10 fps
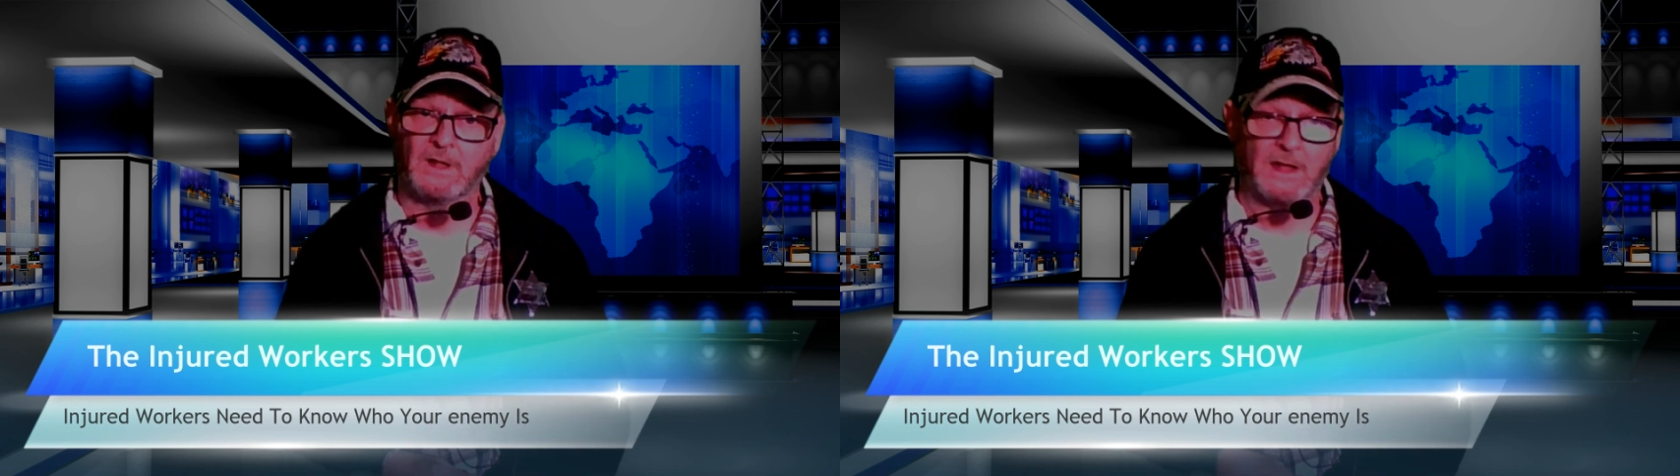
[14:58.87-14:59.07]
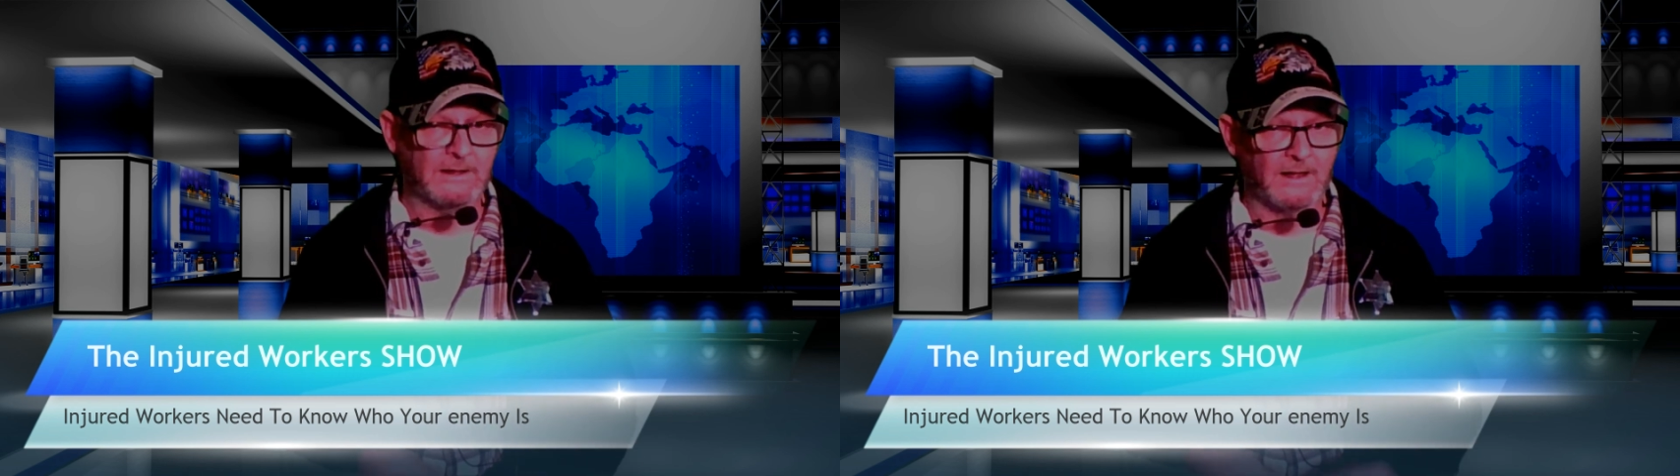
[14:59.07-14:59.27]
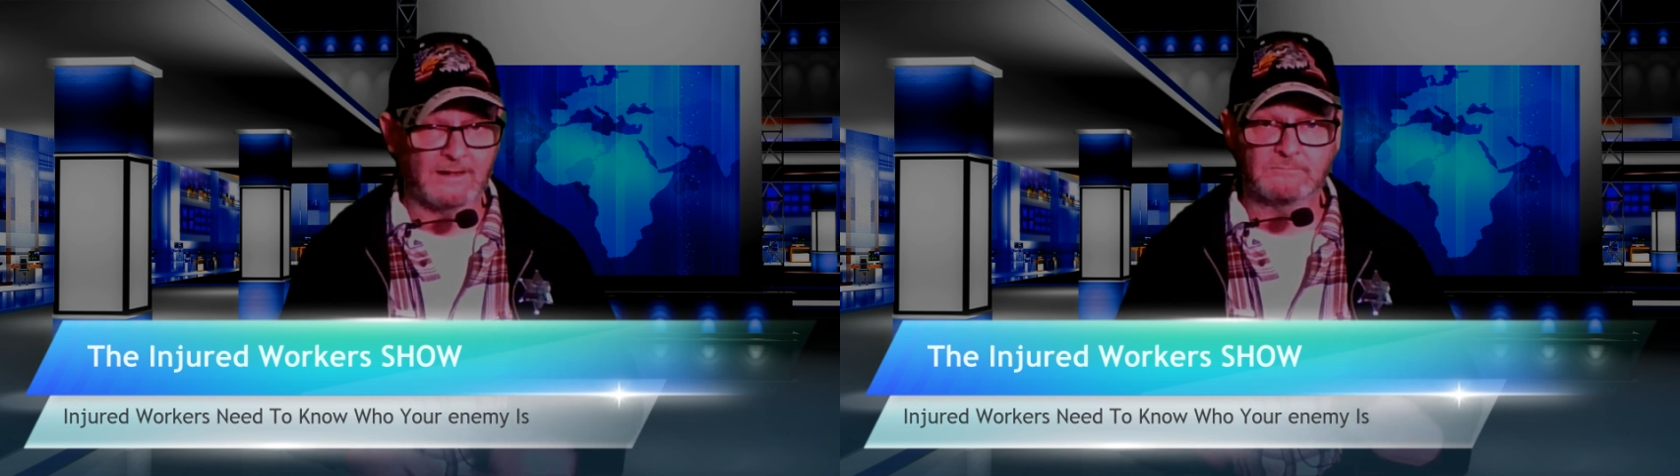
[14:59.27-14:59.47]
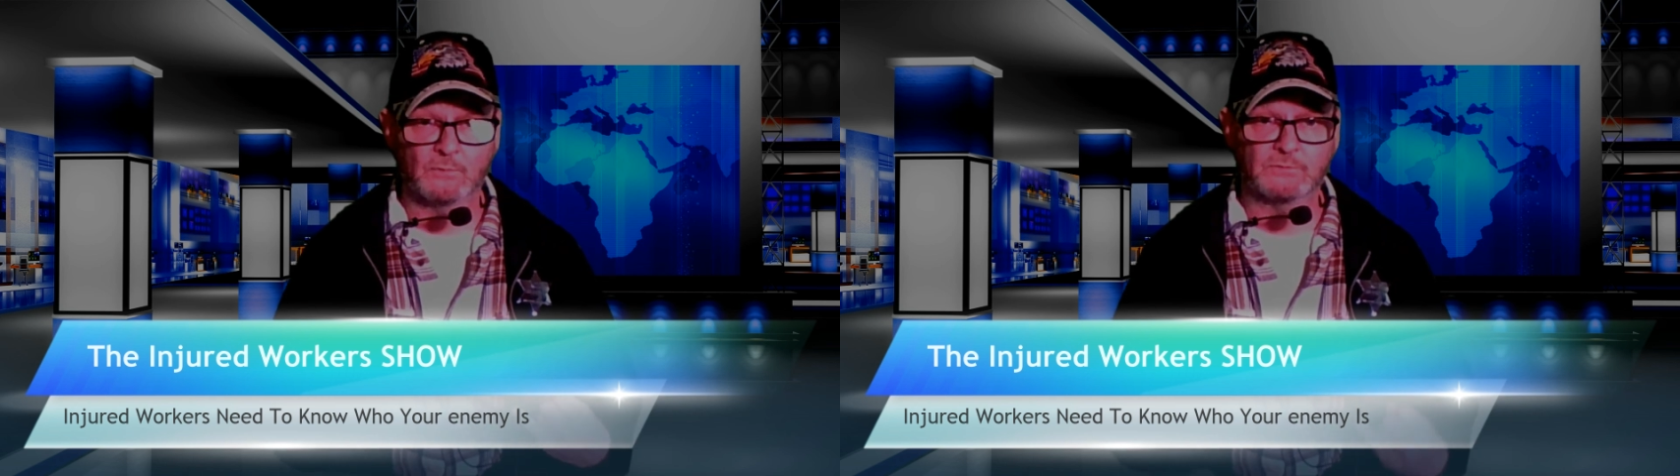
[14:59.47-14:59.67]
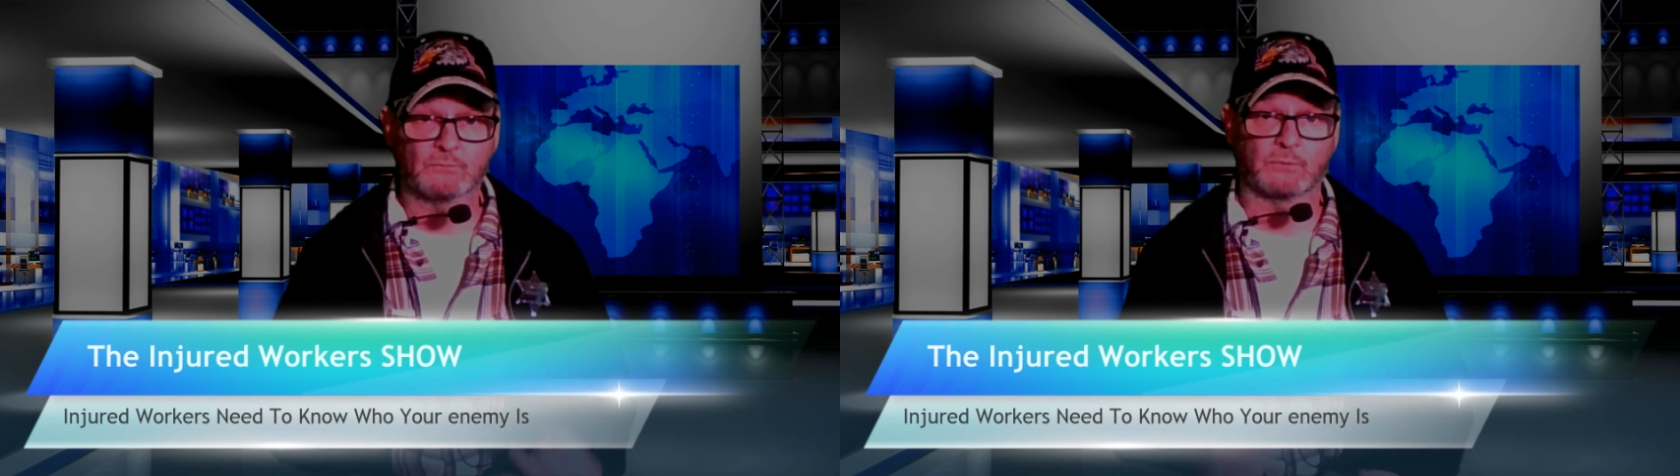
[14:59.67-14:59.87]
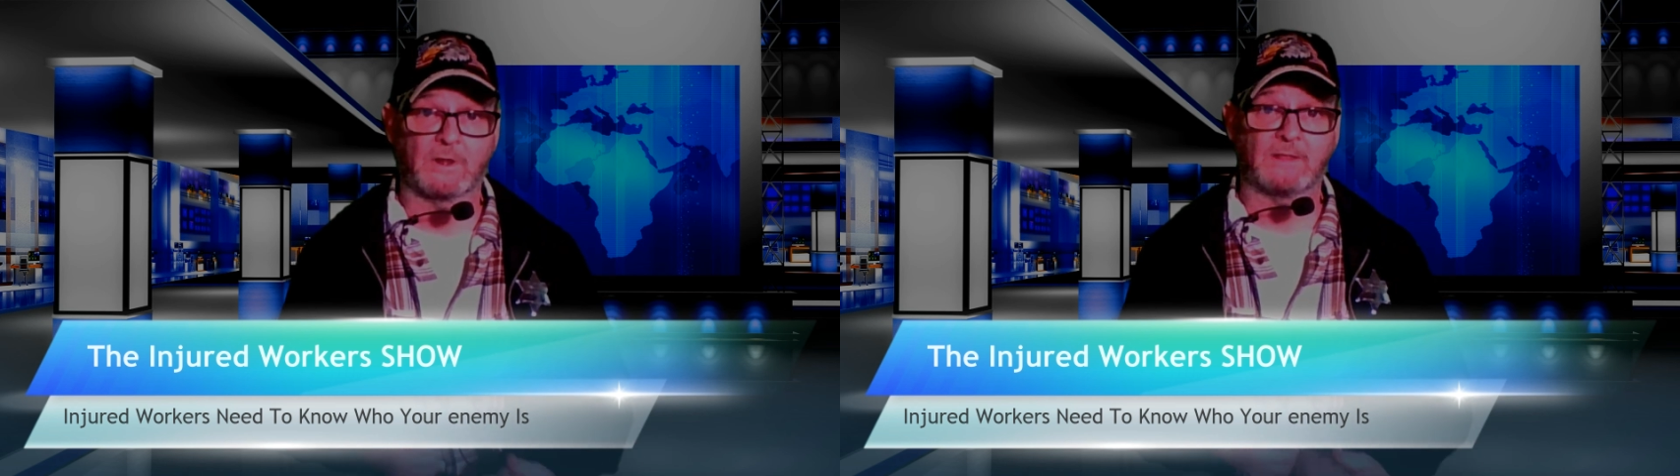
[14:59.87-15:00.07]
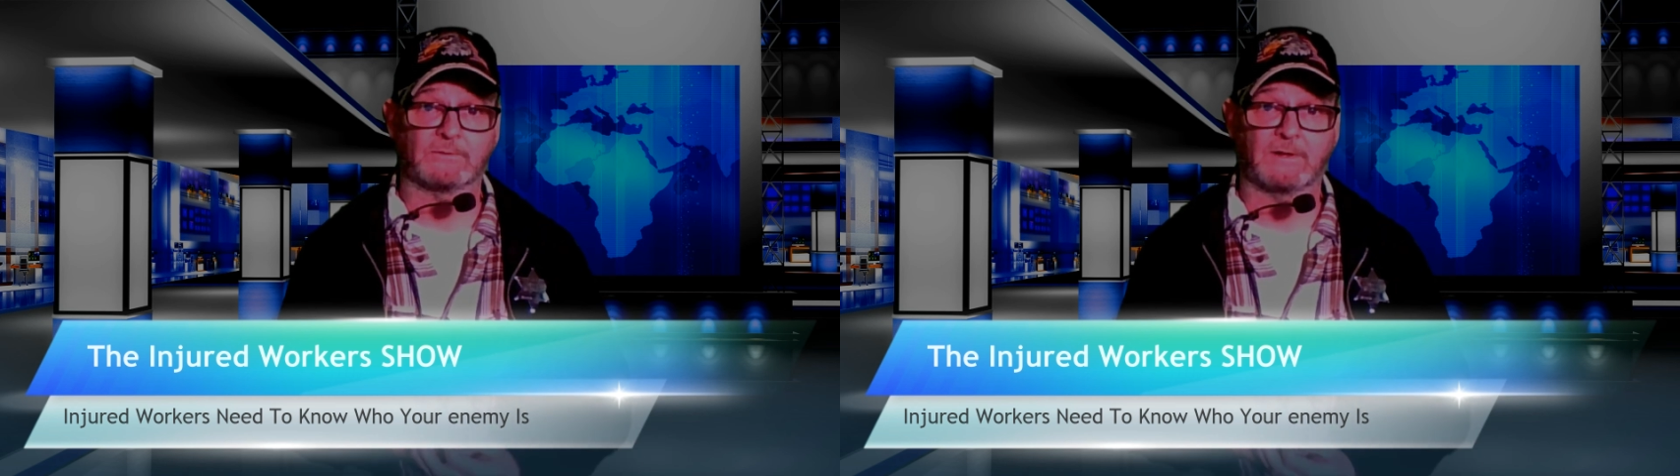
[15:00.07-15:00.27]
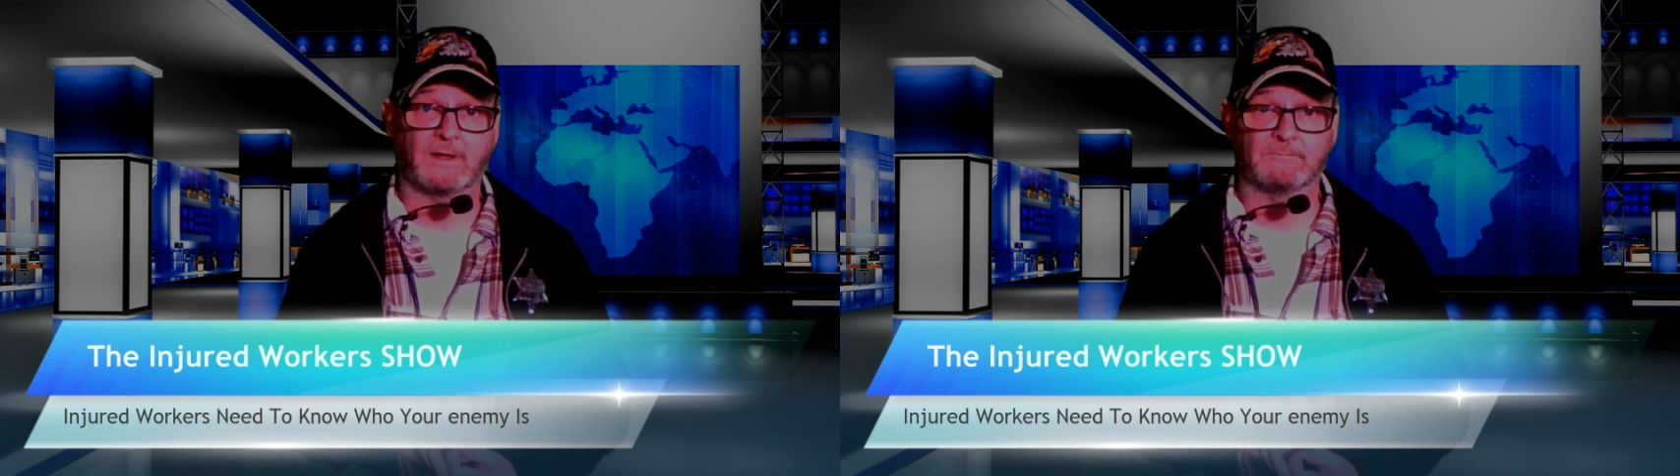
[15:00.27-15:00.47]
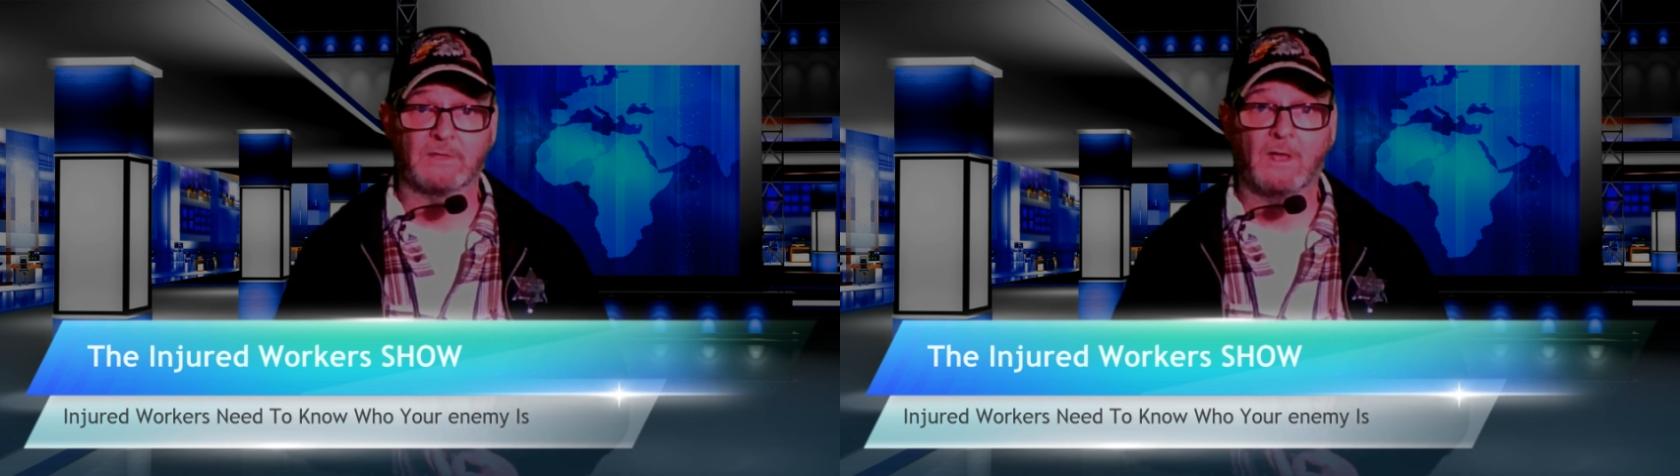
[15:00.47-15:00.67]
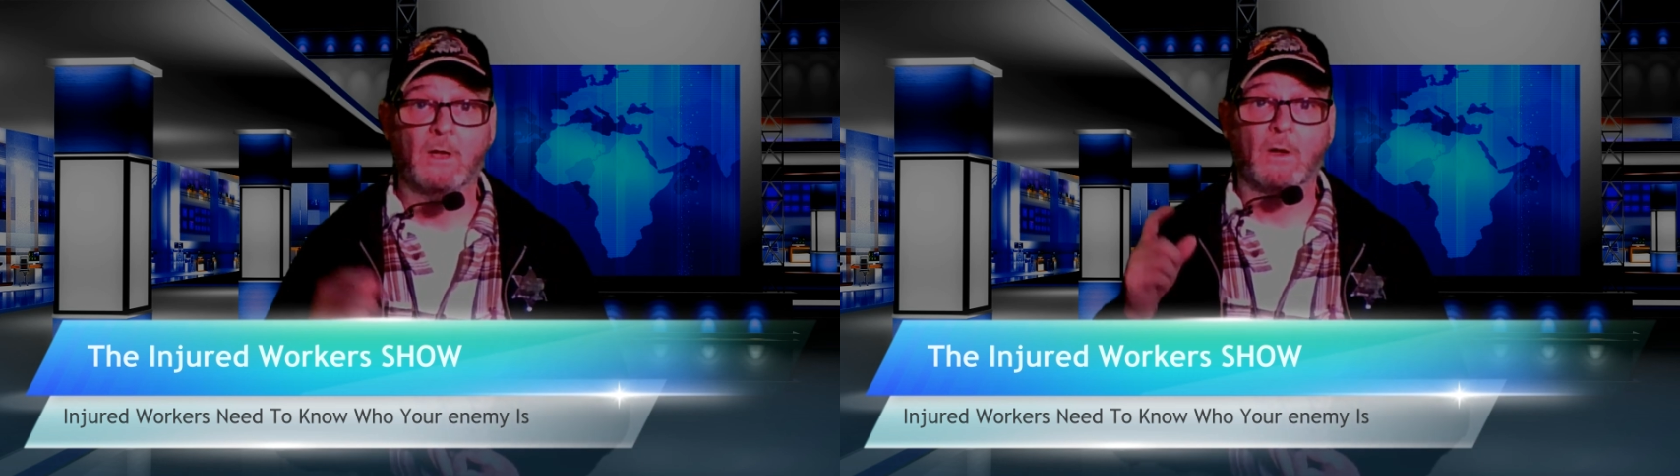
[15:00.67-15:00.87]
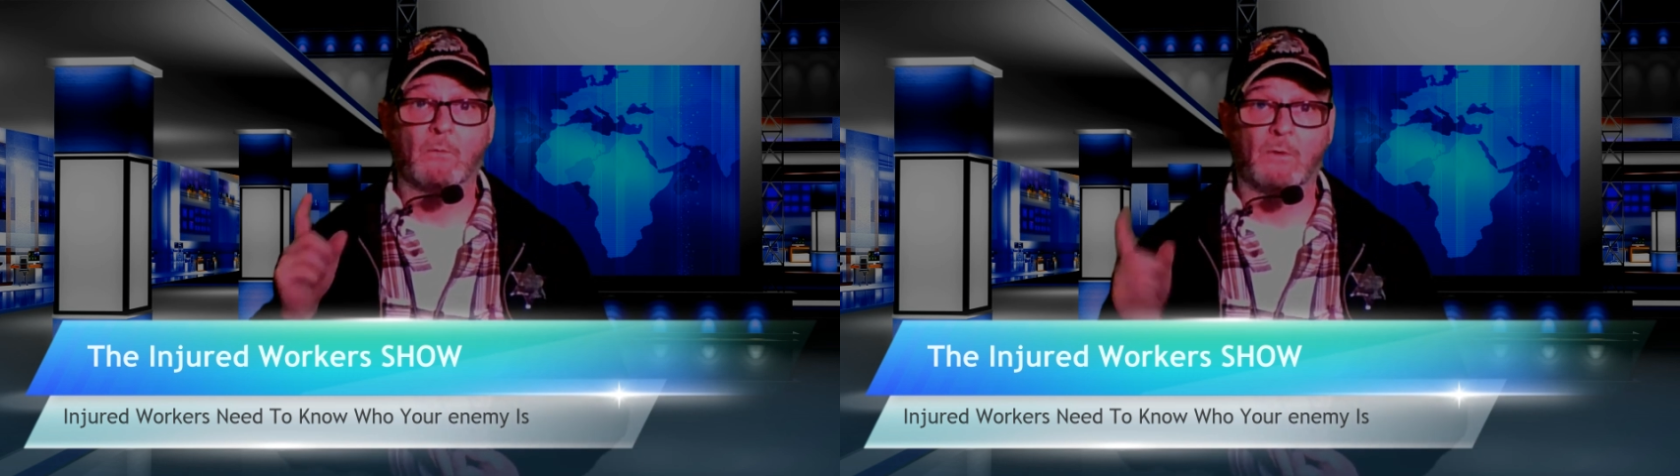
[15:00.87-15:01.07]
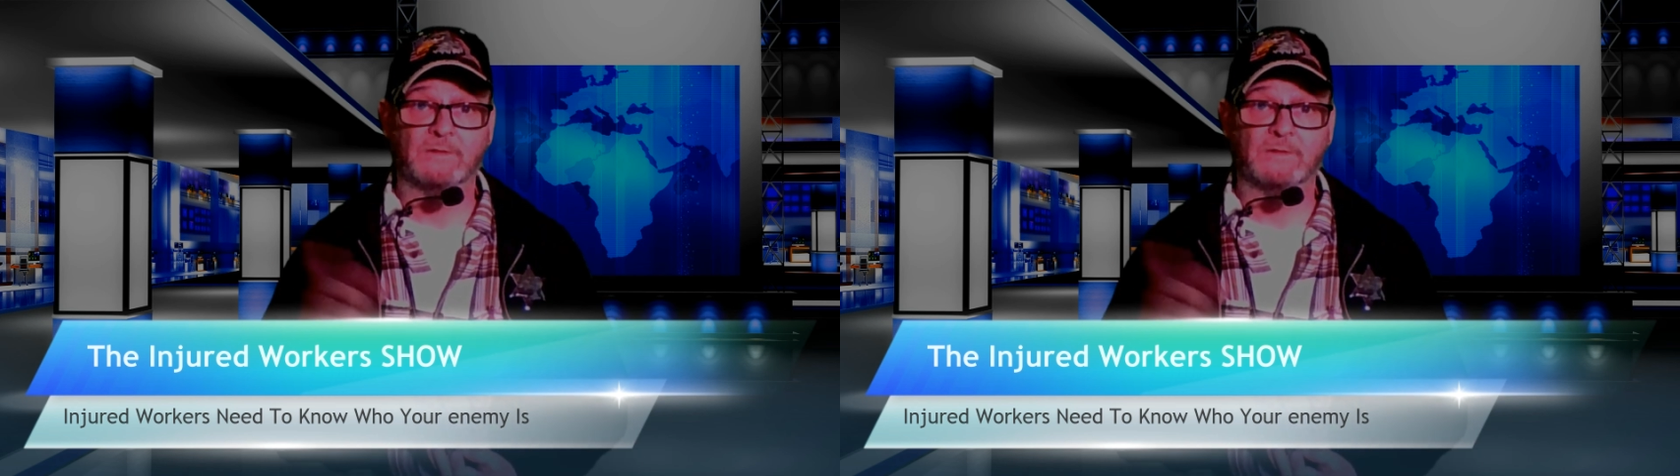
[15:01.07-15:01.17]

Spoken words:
And I would rather have one